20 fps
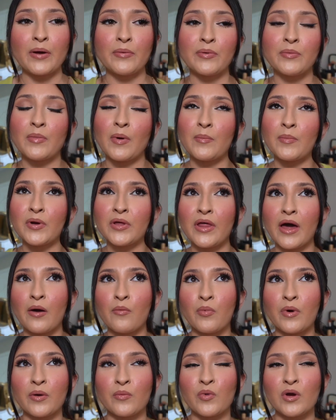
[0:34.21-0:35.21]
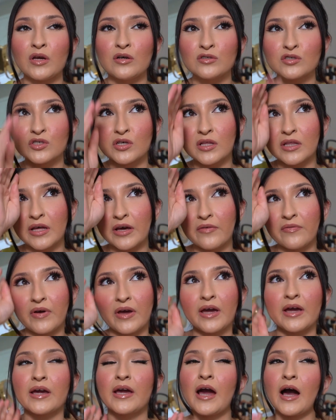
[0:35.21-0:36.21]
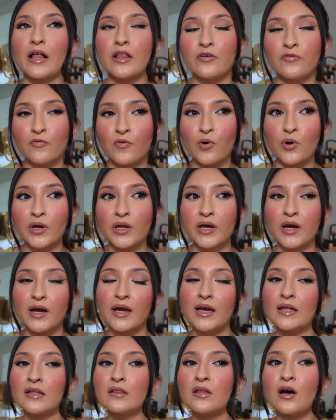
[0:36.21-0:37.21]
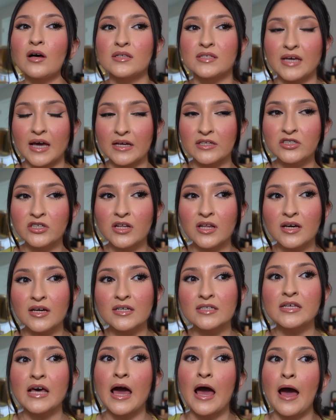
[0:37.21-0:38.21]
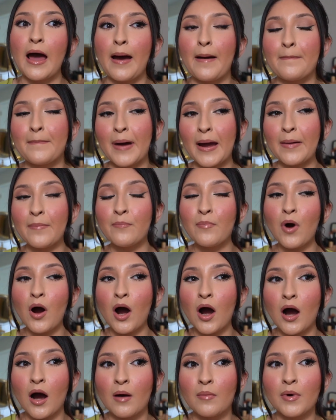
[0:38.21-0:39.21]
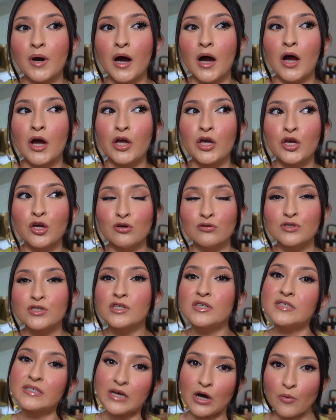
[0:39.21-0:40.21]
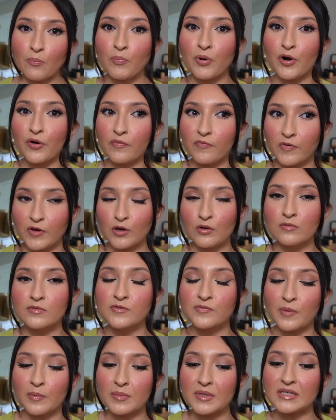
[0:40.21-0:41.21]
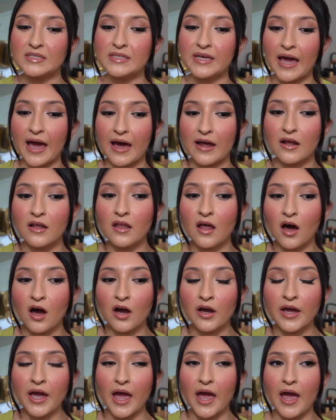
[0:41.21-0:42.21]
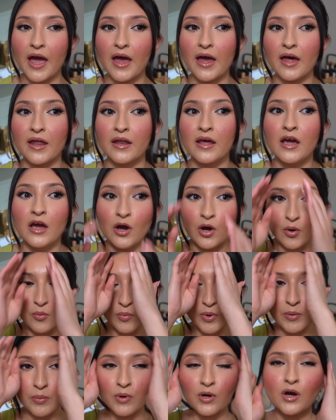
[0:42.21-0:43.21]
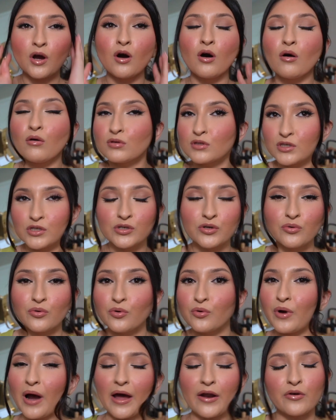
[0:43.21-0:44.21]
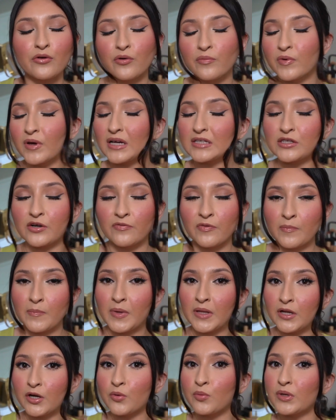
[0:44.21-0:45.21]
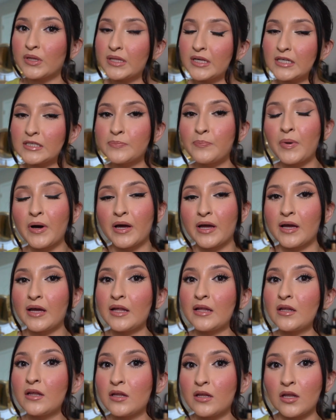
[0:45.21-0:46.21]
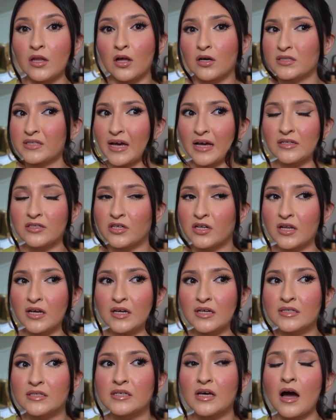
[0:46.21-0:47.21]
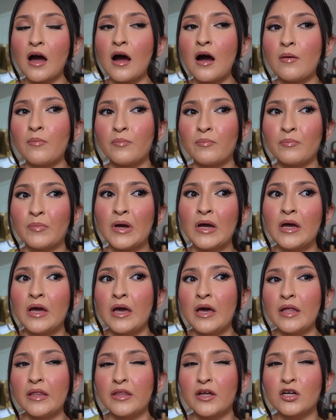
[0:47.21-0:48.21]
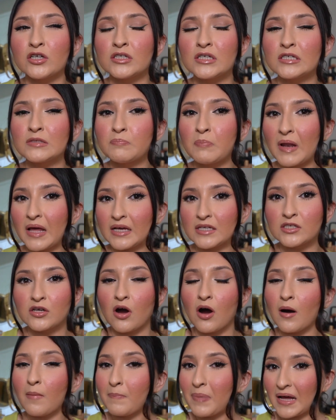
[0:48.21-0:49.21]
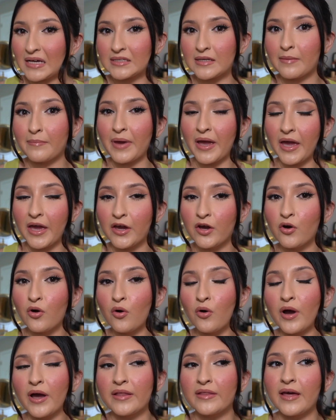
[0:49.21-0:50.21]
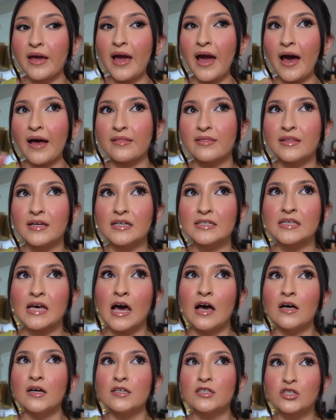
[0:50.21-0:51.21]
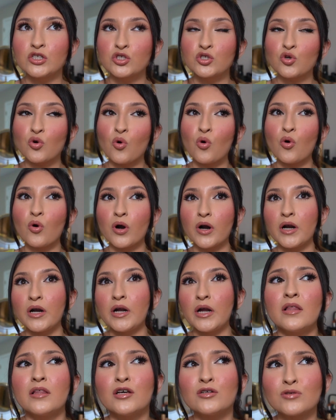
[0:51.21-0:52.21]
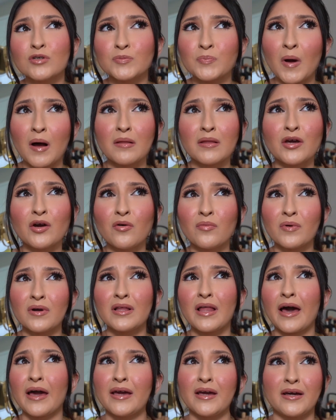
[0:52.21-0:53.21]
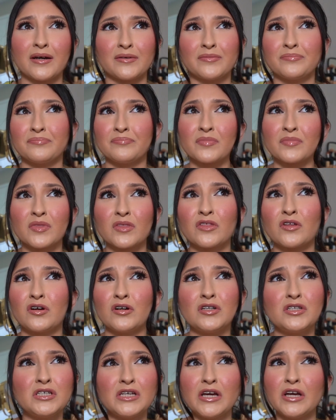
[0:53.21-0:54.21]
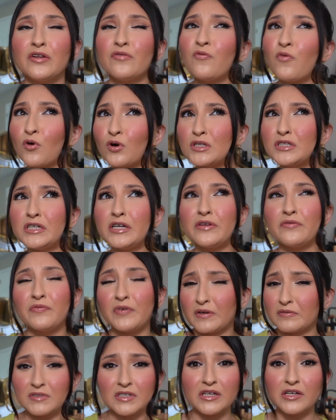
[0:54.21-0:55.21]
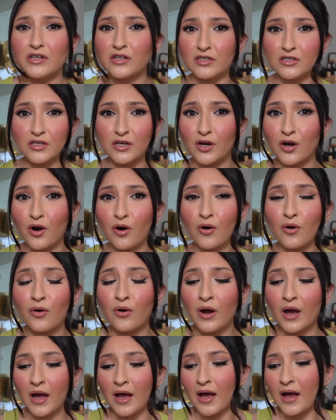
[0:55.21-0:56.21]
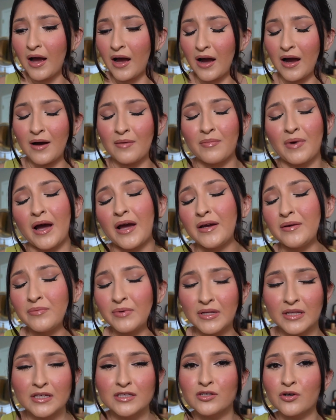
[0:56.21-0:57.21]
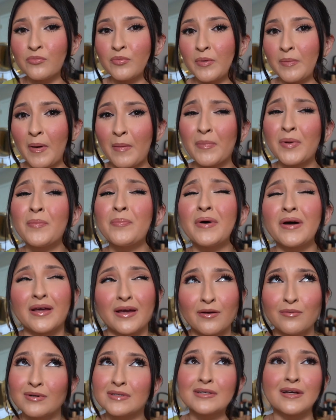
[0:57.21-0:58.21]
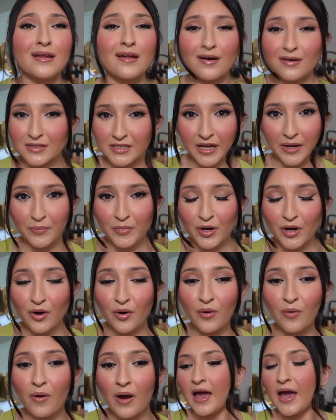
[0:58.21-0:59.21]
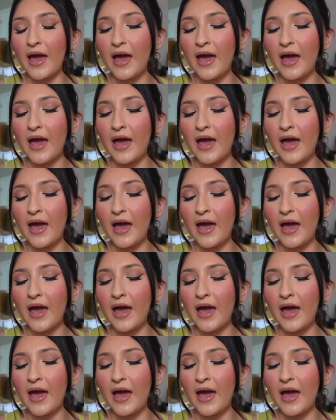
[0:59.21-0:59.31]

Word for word: I remember that when we used to live in California, in Los Angeles, my mom used to sell perfumes from this catalog and we would go to, I don't know if you guys are familiar with this, but in Los Angeles, um, there's this place called Plaza Mexico and they had this store. This was probably over like 13, 14, 15 years ago. Um, I really don't remember, but it was a long time ago.